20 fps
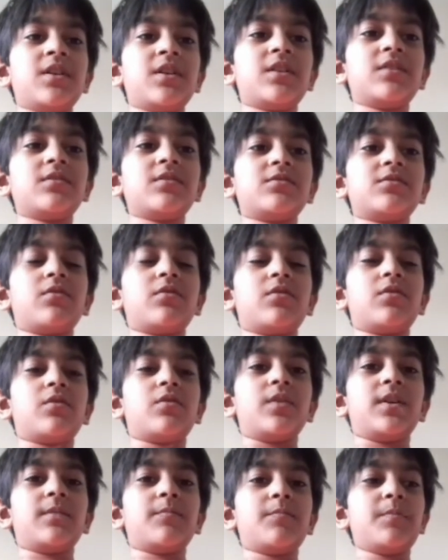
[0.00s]
So
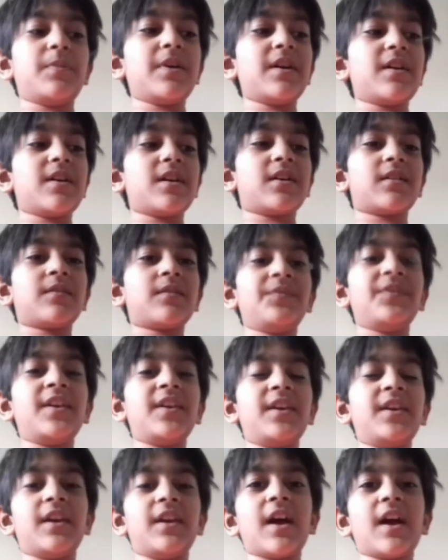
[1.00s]
going back,
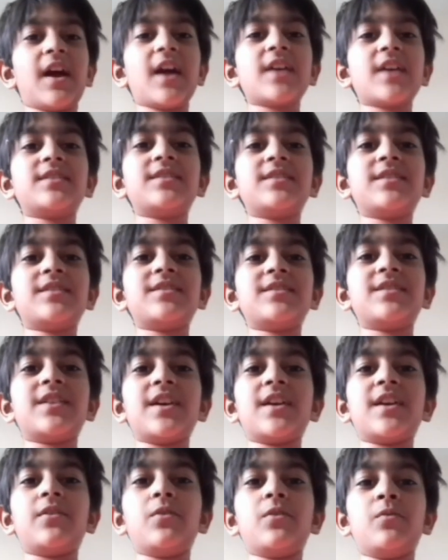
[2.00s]
he has to
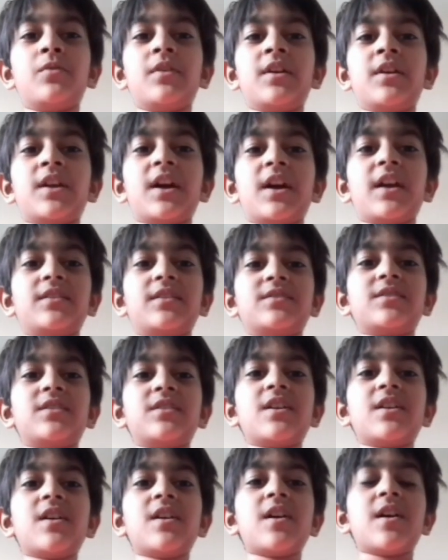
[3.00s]
take your knight.
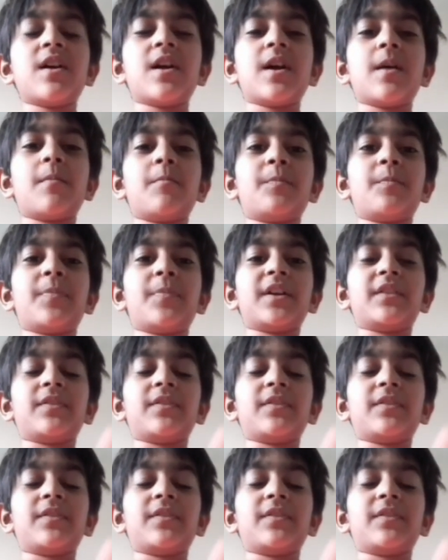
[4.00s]
But